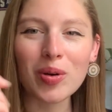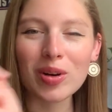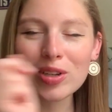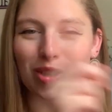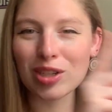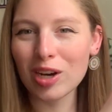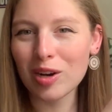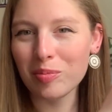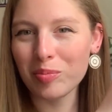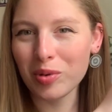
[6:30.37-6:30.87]
I'll
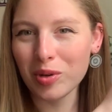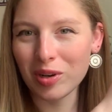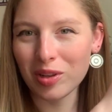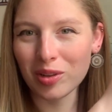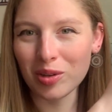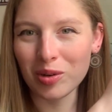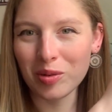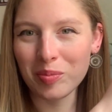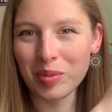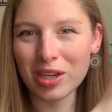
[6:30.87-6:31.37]
try to put a
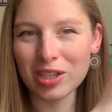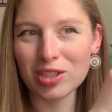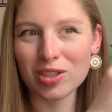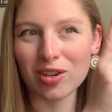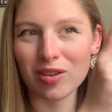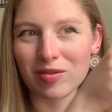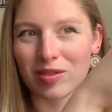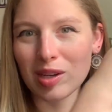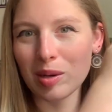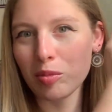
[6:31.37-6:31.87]
little picture
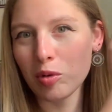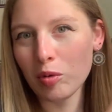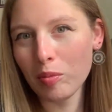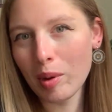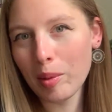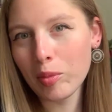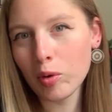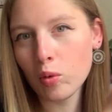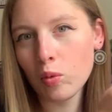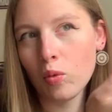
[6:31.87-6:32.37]
of double
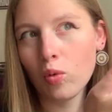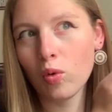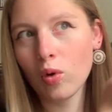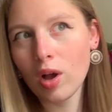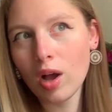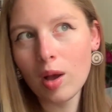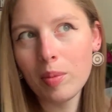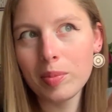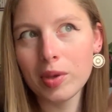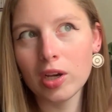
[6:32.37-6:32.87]
bubble
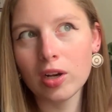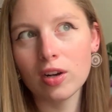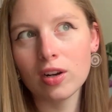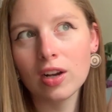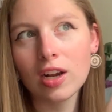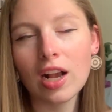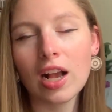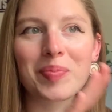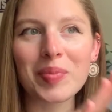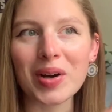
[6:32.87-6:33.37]
up here.
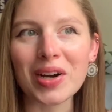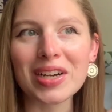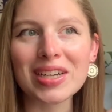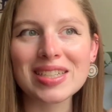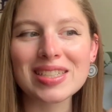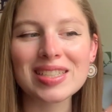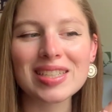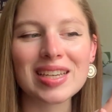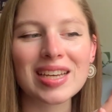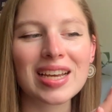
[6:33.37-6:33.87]

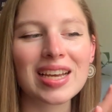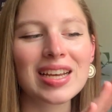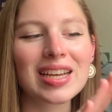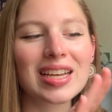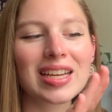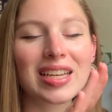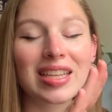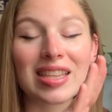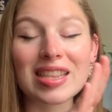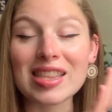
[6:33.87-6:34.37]
But
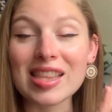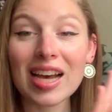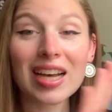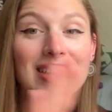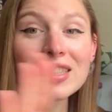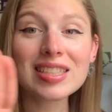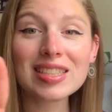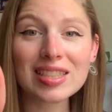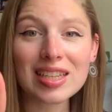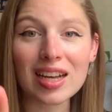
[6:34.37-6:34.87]

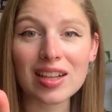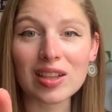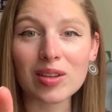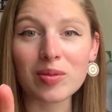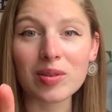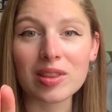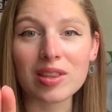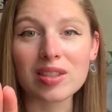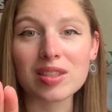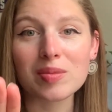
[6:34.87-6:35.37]
that's exactly
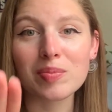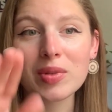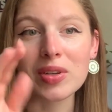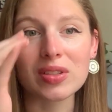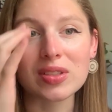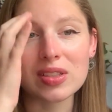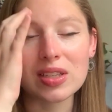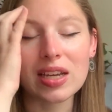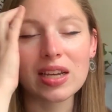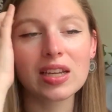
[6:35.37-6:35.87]
what this
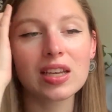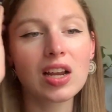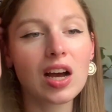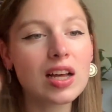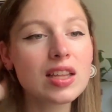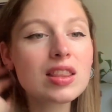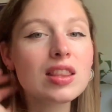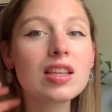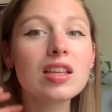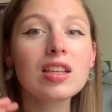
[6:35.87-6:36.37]
smells like.
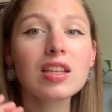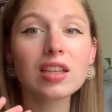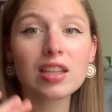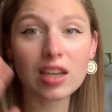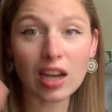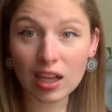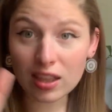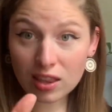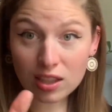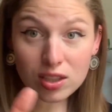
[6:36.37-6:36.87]
Not
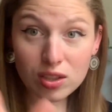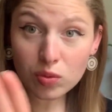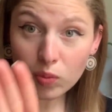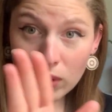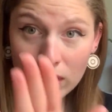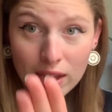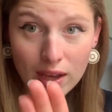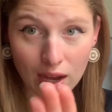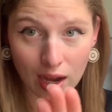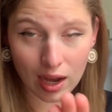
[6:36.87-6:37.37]
the
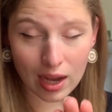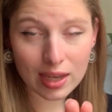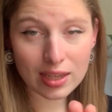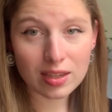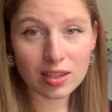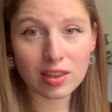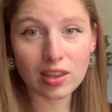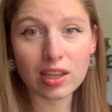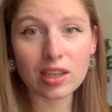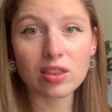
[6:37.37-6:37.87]
sweet
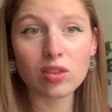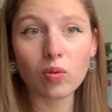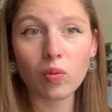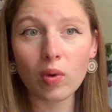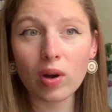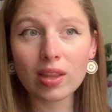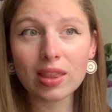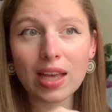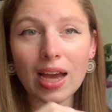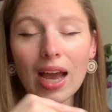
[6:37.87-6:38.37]
kind, like the
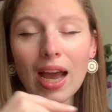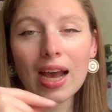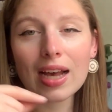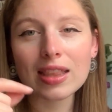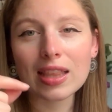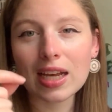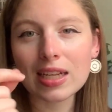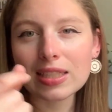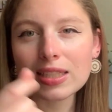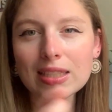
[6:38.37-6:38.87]
one that had
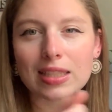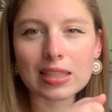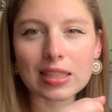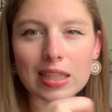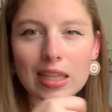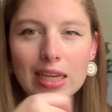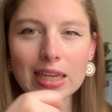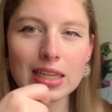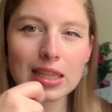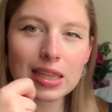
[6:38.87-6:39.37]
that
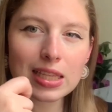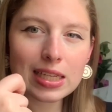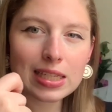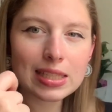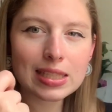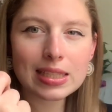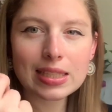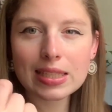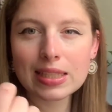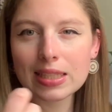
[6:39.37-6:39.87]
slightly,
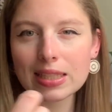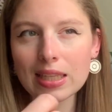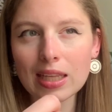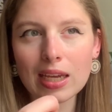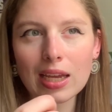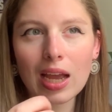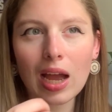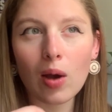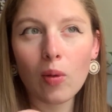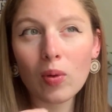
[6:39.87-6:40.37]

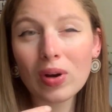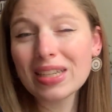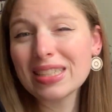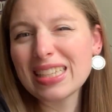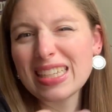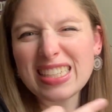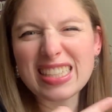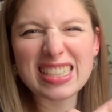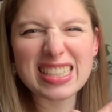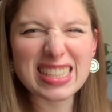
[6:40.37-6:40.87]
like I want to
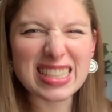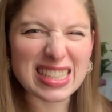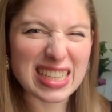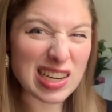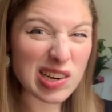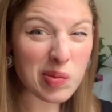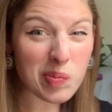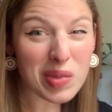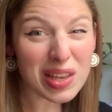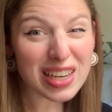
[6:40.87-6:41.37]
say
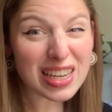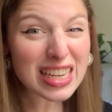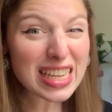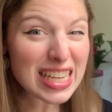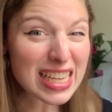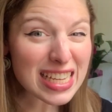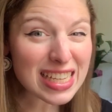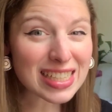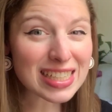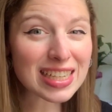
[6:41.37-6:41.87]

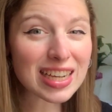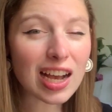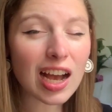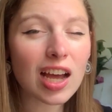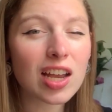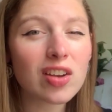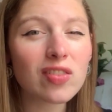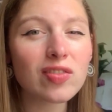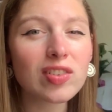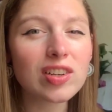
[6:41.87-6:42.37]
cinnamony
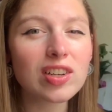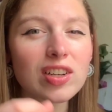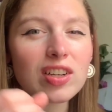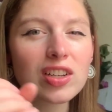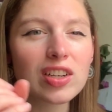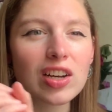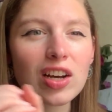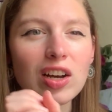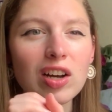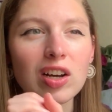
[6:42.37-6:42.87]
kind of
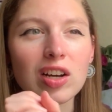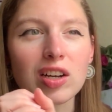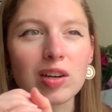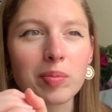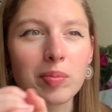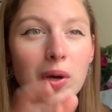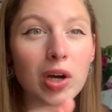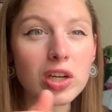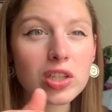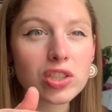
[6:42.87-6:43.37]
a
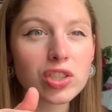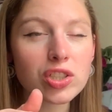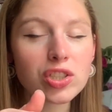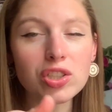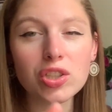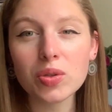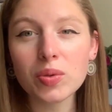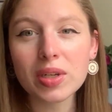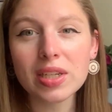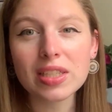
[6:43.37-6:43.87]
punch
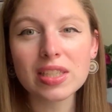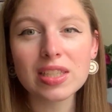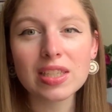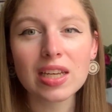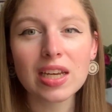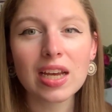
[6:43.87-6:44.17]
to it.